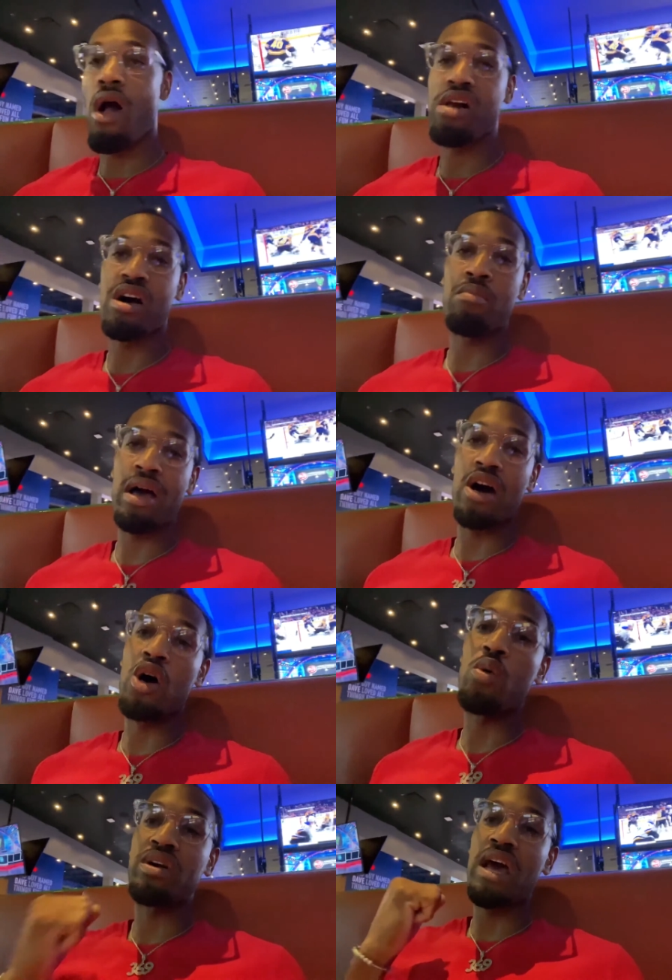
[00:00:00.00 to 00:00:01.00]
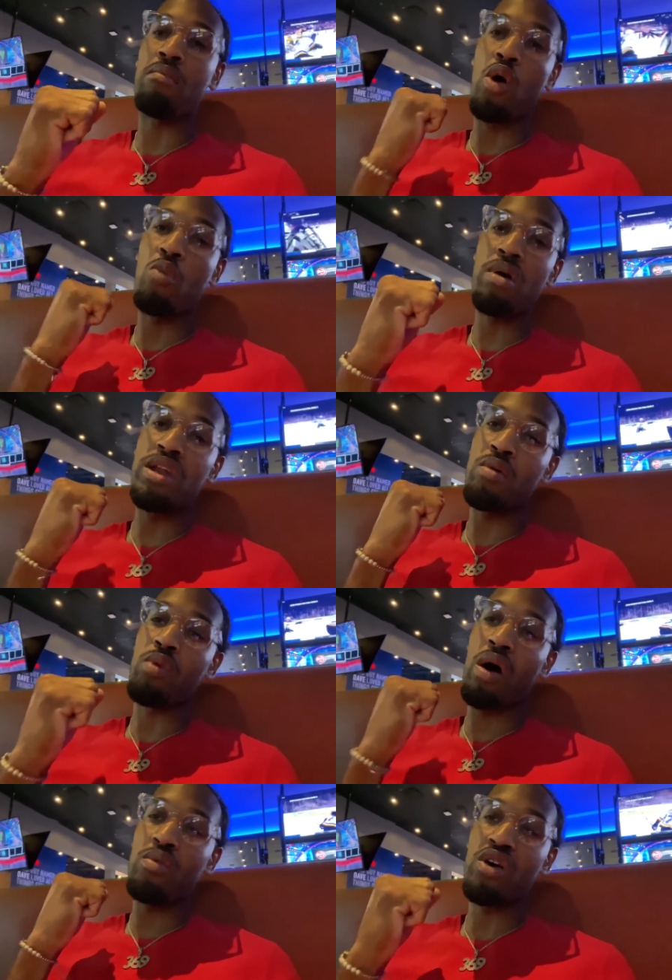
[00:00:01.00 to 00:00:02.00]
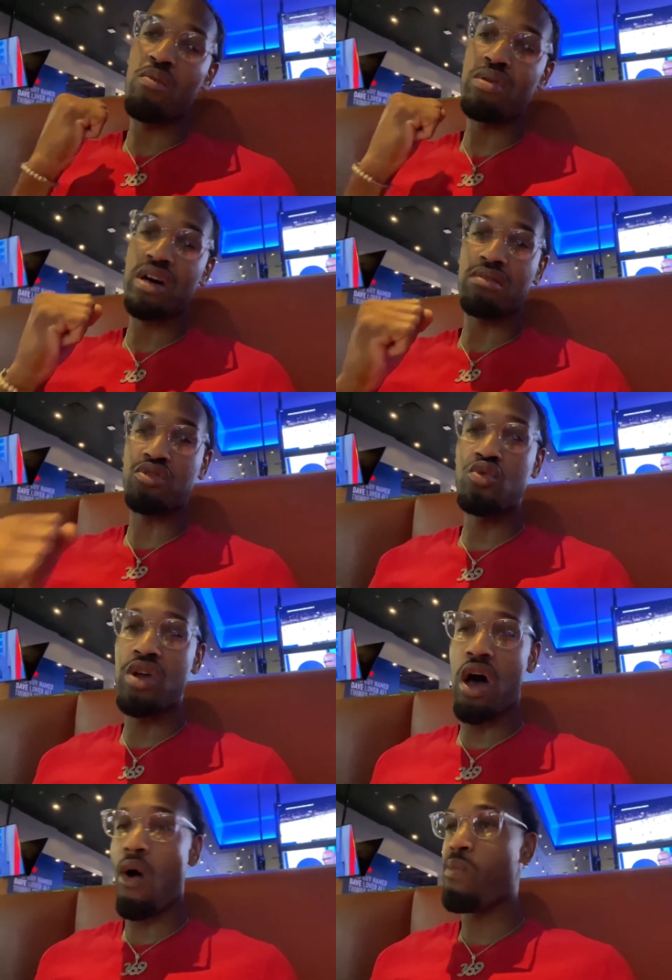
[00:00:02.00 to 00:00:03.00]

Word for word: Come back home with that momentum, boy. we gonna be up through there.